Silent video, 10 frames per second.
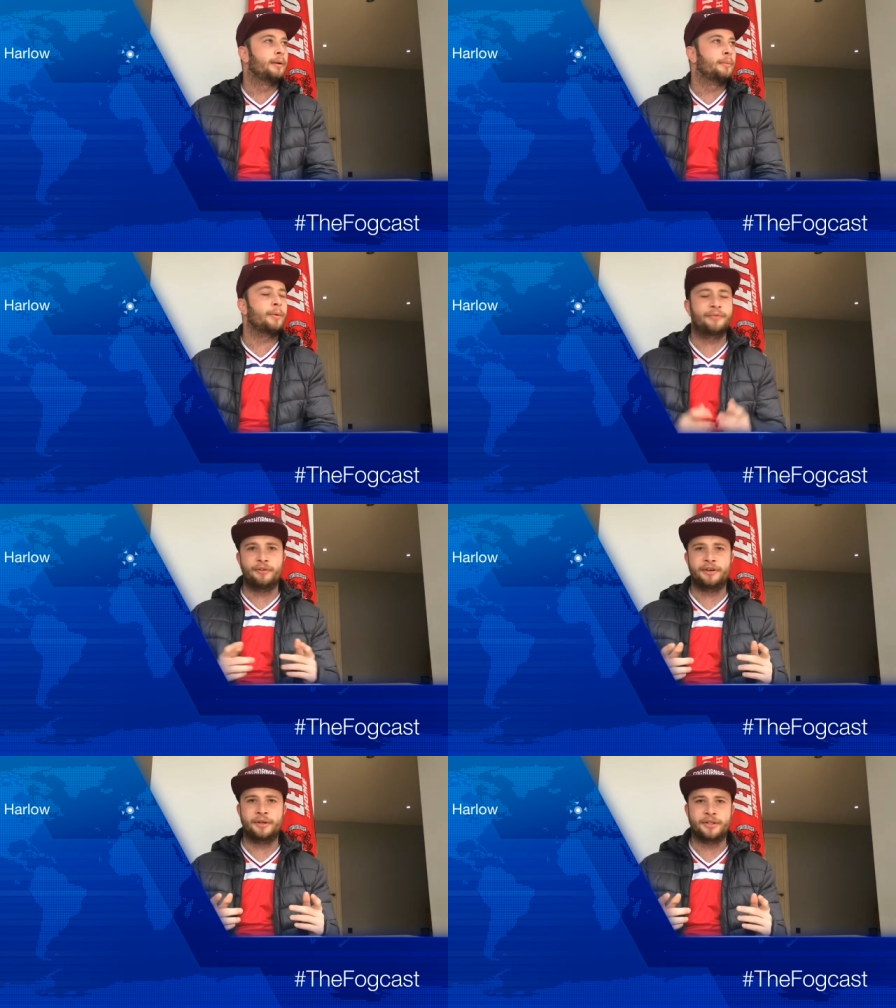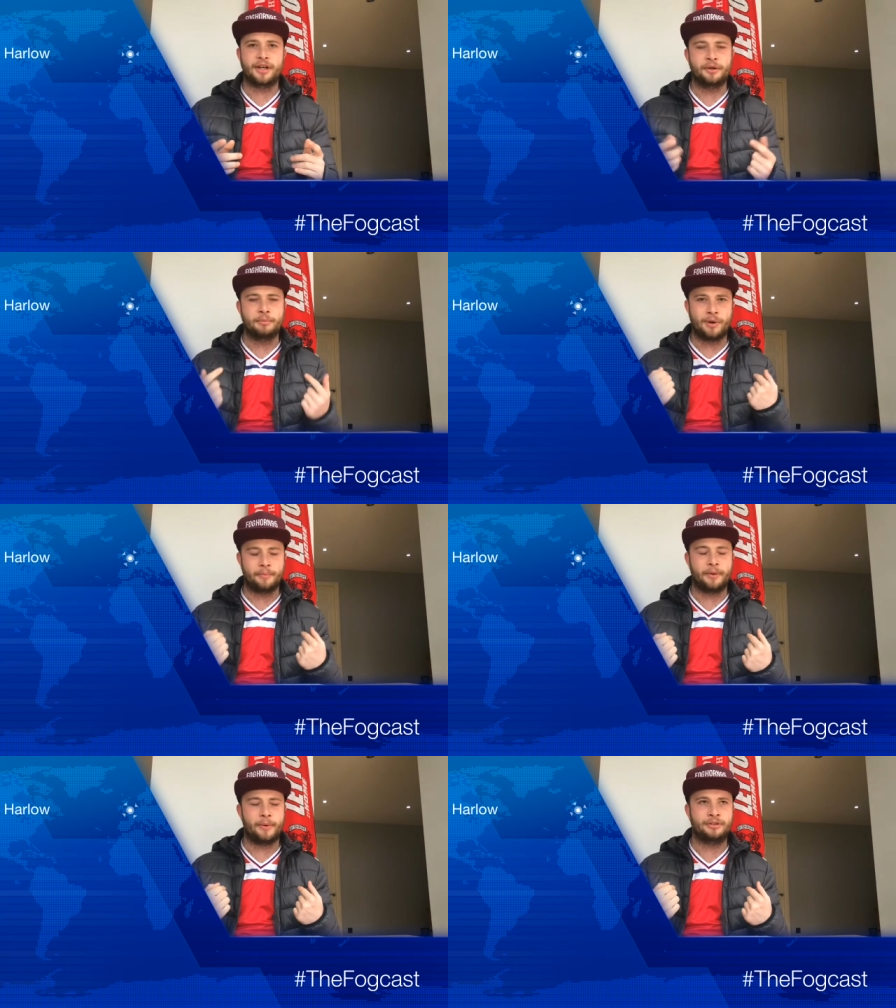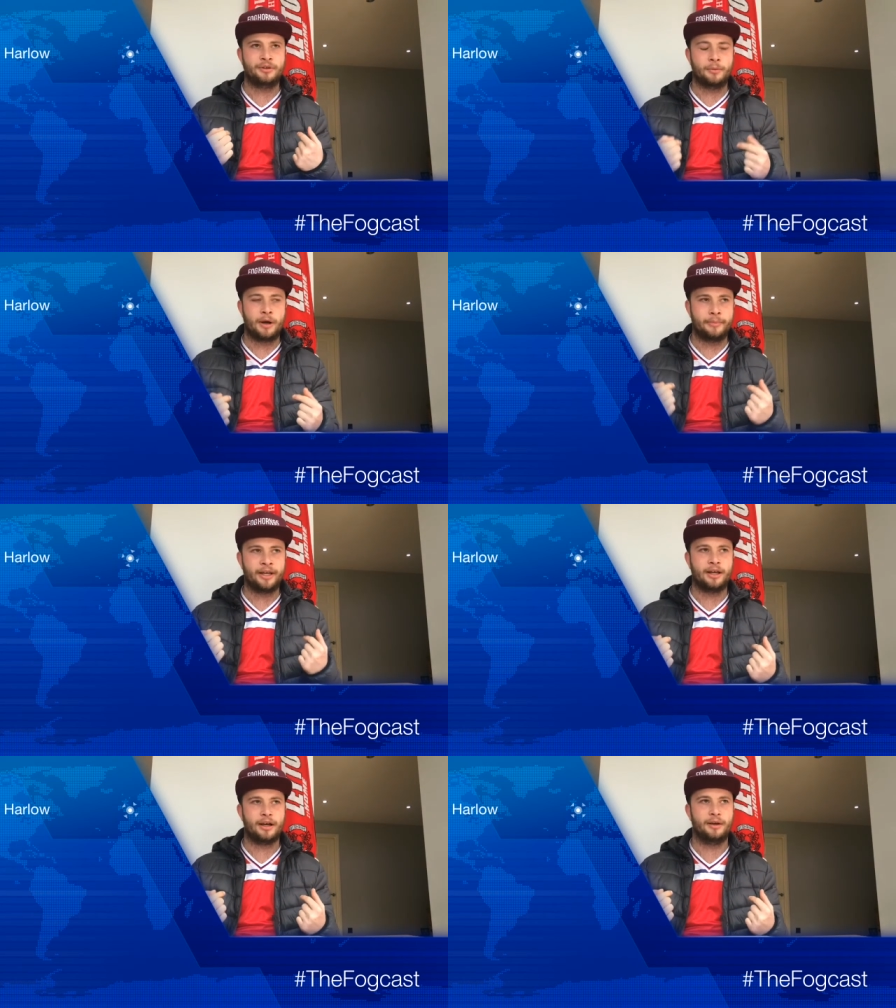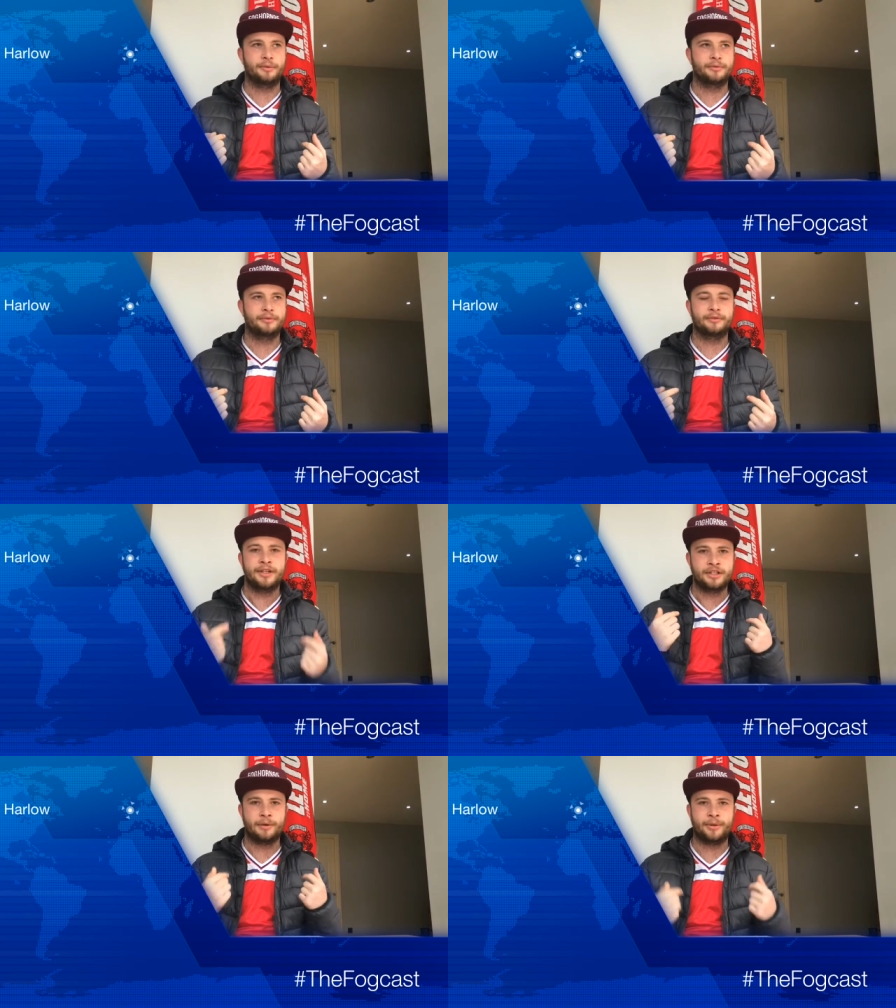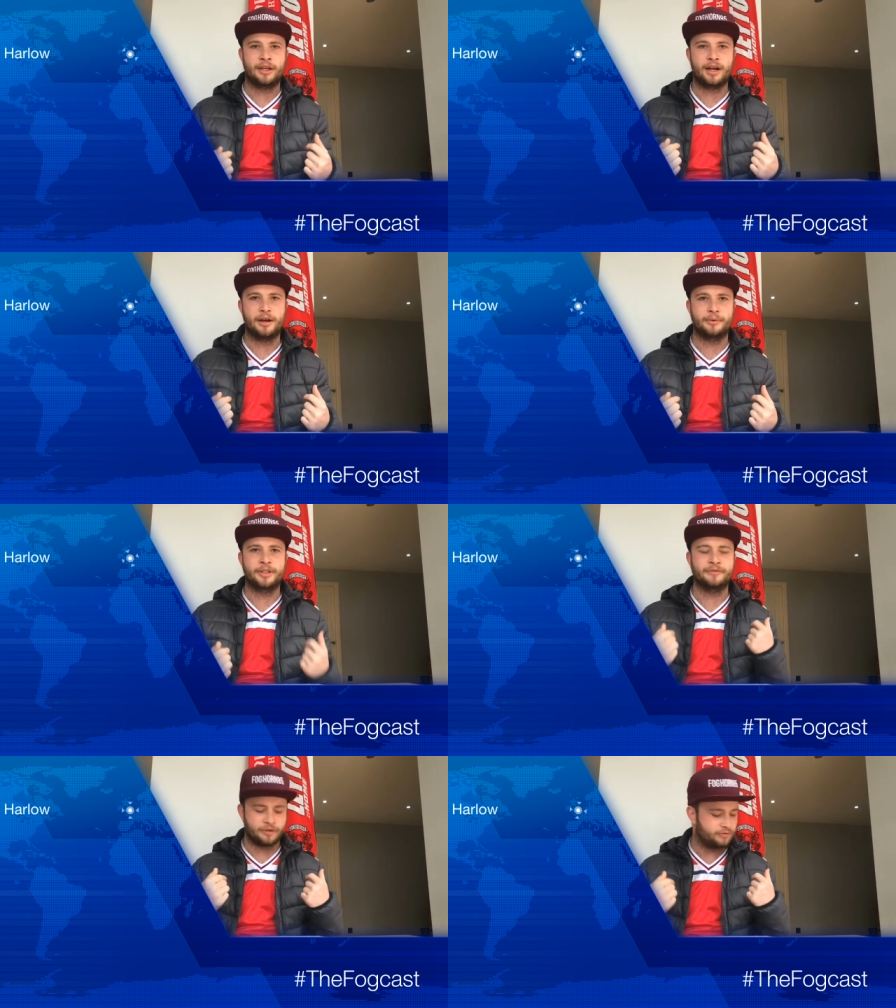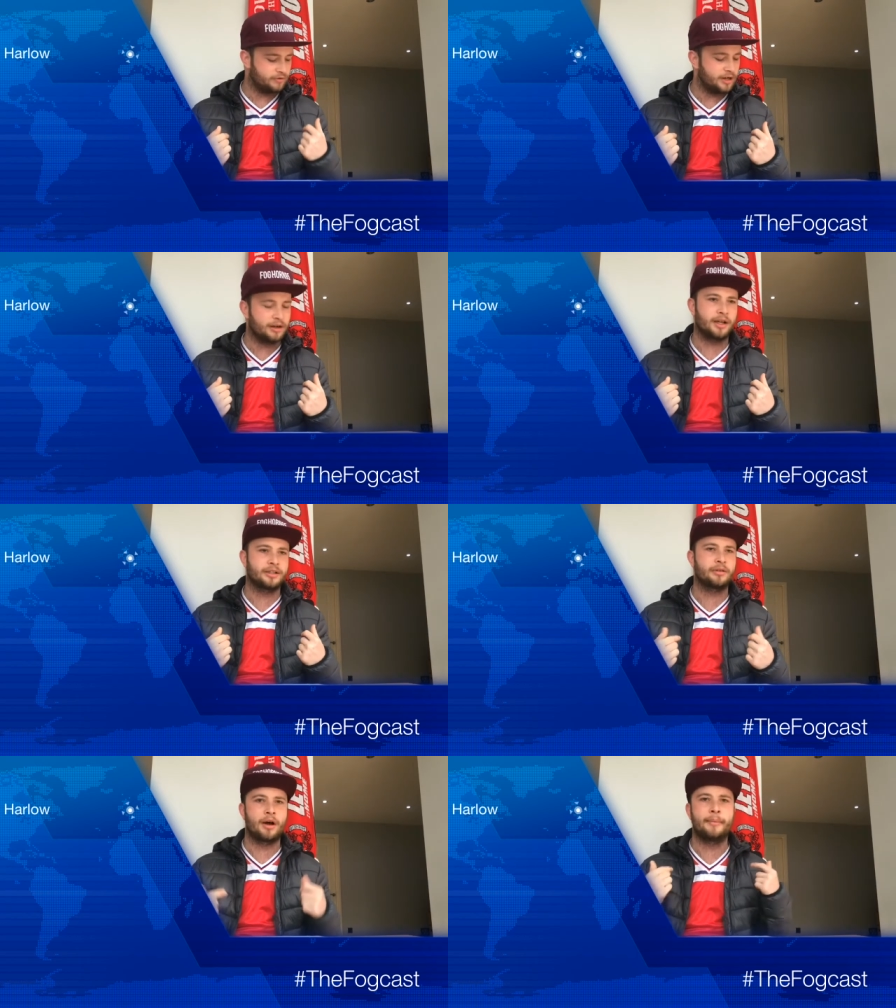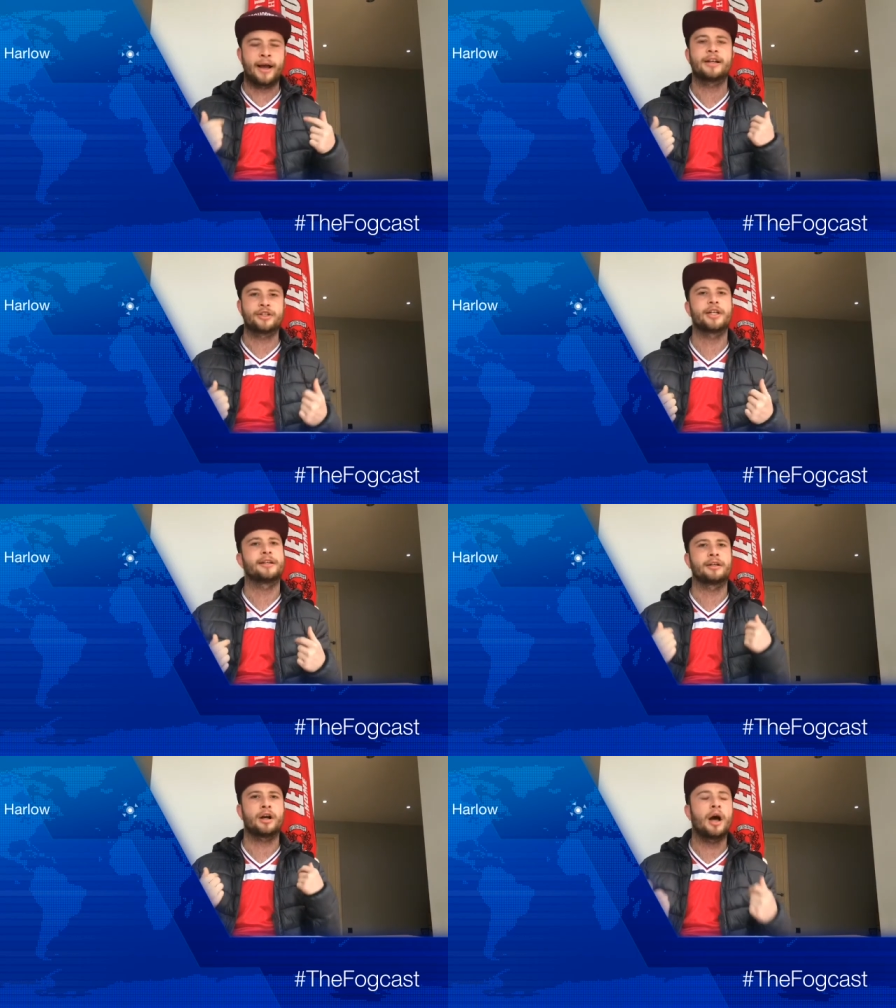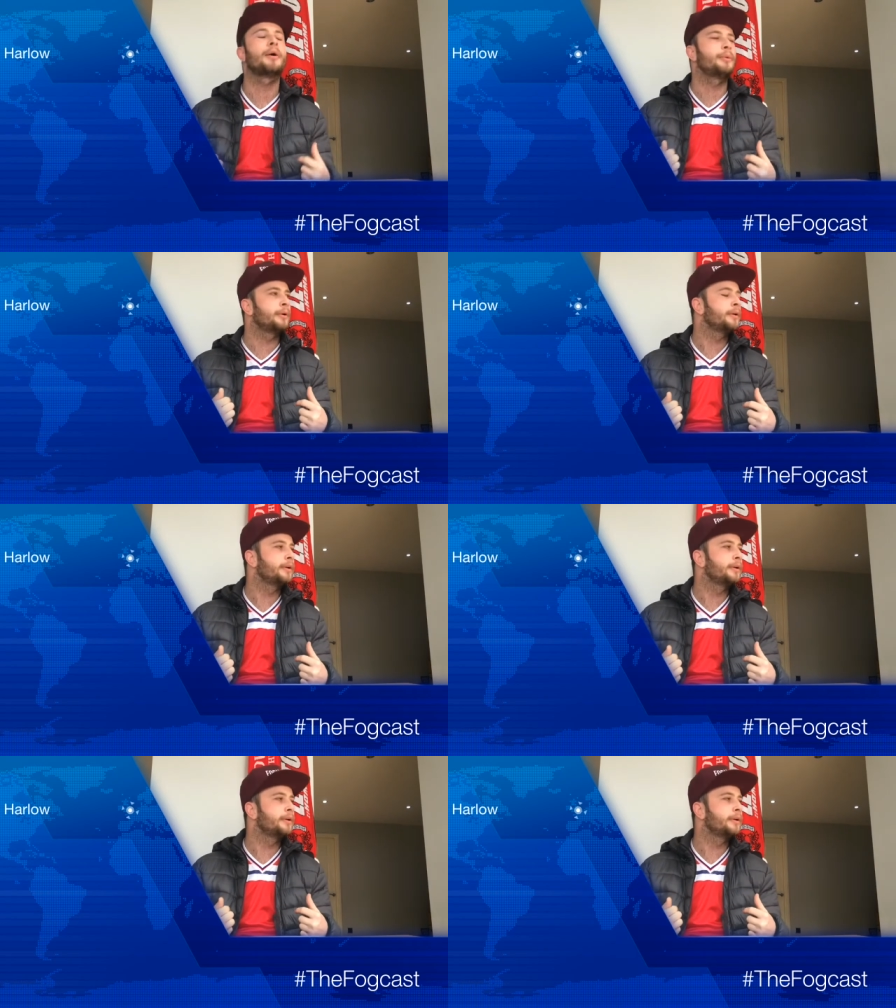Before I do so, you might be wondering why I'm in a coat. The reason I'm in a coat is I've just realised I'm actually in a coat.